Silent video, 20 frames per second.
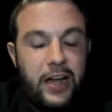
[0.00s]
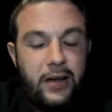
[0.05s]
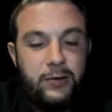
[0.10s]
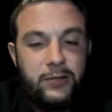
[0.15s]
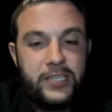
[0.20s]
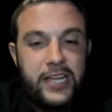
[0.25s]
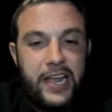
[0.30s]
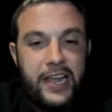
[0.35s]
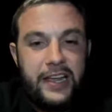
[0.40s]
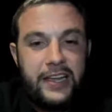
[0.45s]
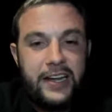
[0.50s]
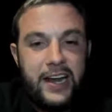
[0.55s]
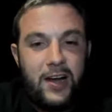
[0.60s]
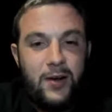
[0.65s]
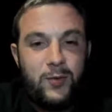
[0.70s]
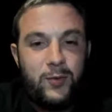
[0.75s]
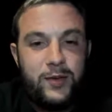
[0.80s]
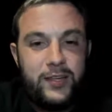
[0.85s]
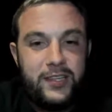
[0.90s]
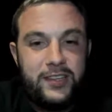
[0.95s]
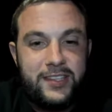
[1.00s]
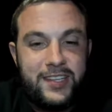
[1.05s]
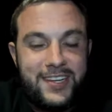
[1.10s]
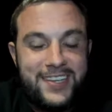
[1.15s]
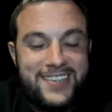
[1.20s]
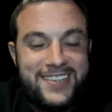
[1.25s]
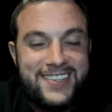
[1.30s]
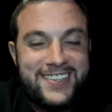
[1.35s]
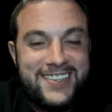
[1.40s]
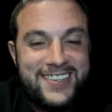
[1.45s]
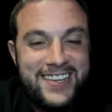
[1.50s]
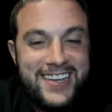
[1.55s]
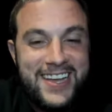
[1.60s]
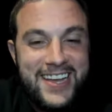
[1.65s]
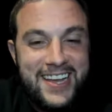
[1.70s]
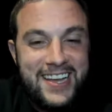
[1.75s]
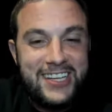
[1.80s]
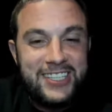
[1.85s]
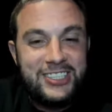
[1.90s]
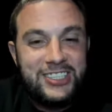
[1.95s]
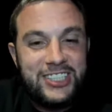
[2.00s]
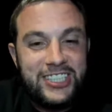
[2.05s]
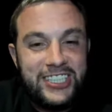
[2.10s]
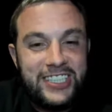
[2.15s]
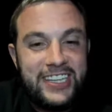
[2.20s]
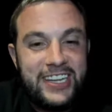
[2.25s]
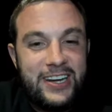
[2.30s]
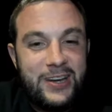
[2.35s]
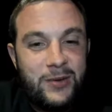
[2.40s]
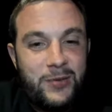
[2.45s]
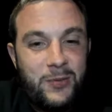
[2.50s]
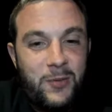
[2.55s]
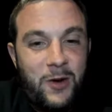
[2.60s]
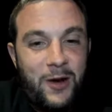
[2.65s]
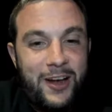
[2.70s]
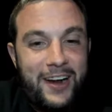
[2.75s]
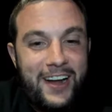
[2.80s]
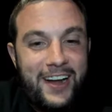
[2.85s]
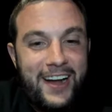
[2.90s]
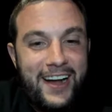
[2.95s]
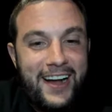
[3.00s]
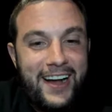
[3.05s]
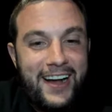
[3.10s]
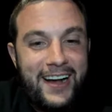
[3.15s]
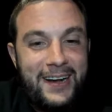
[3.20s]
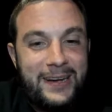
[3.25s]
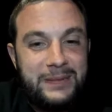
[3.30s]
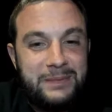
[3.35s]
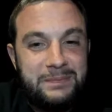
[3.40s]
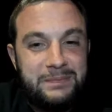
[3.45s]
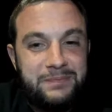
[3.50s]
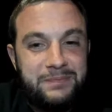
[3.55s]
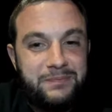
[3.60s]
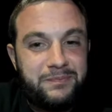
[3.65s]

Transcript: I was hanging out with. She didn't want to